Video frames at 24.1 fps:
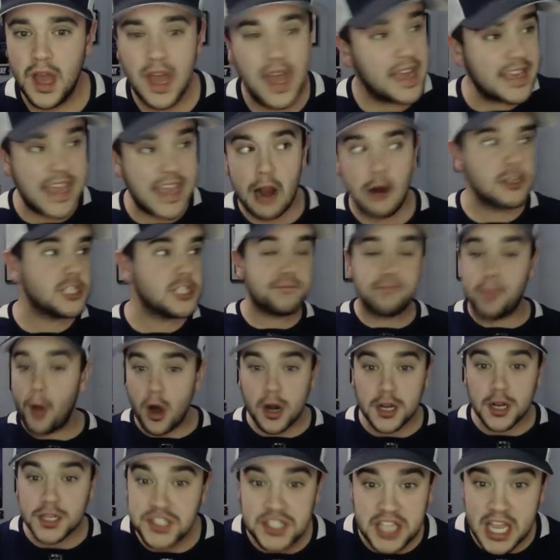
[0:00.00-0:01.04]
Garrett
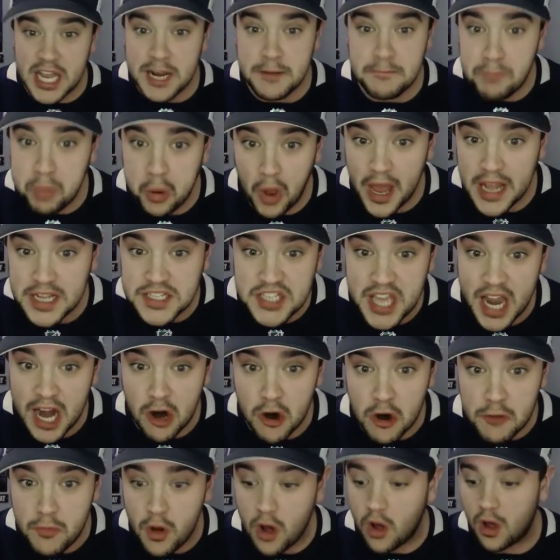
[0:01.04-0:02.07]
Sparks didn't play
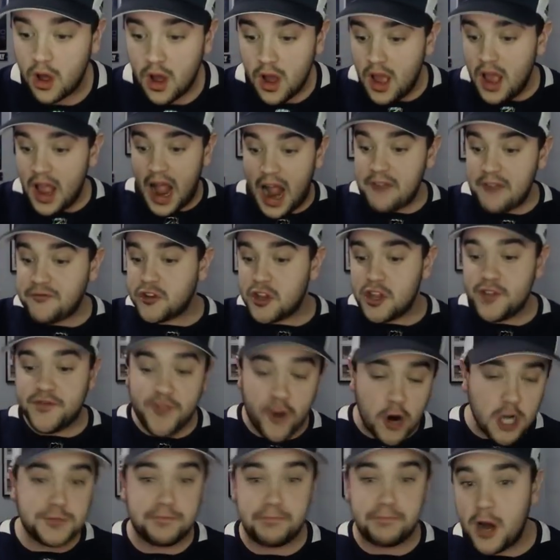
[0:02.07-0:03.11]
terrible. After the
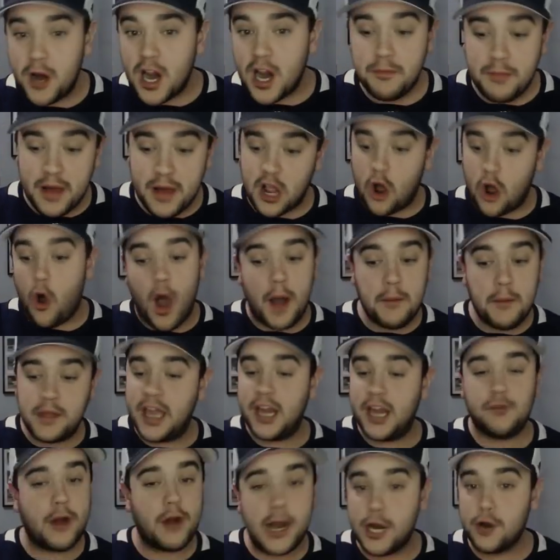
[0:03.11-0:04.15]
first period, I'm like, oh, I'm
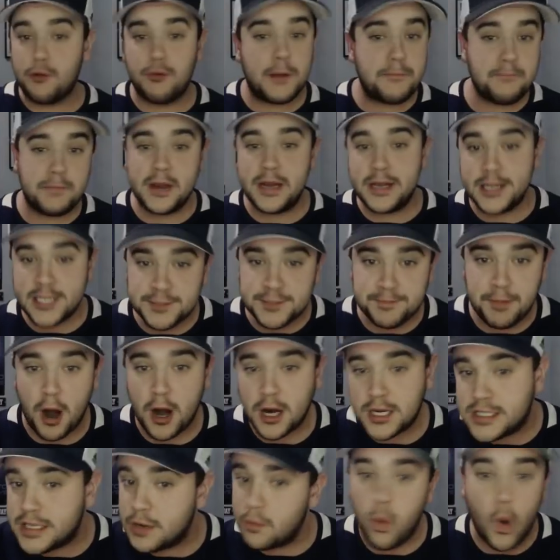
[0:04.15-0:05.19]
getting ready to rip into
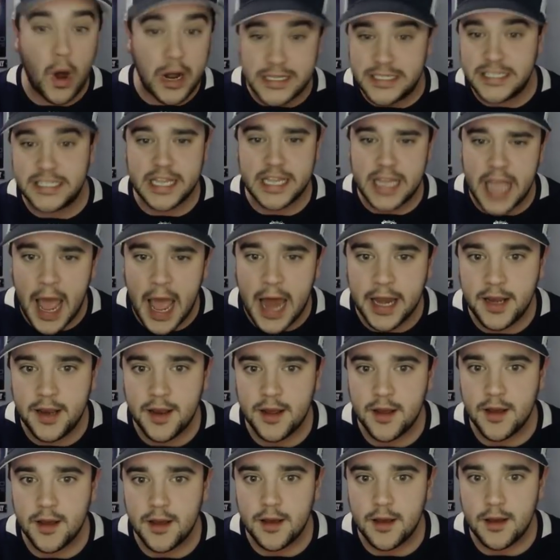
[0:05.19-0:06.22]
Sparks once again.
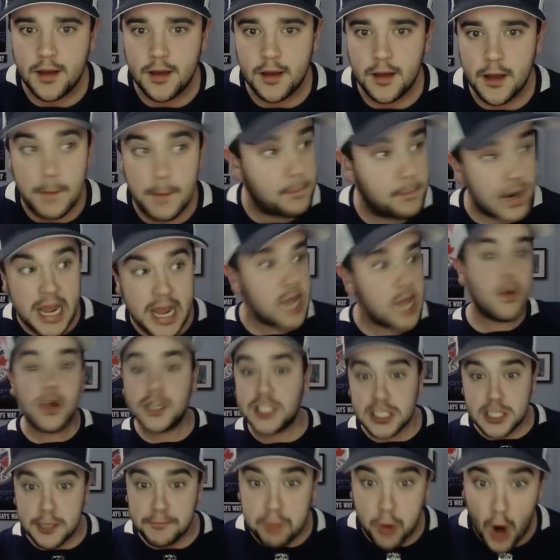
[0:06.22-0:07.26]
But he
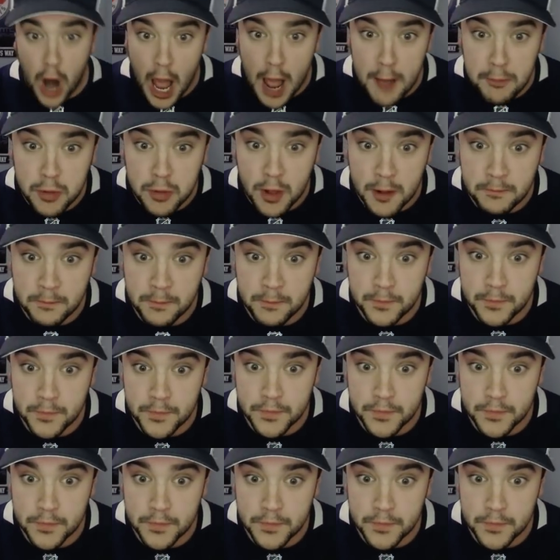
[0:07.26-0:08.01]
wasn't the problem.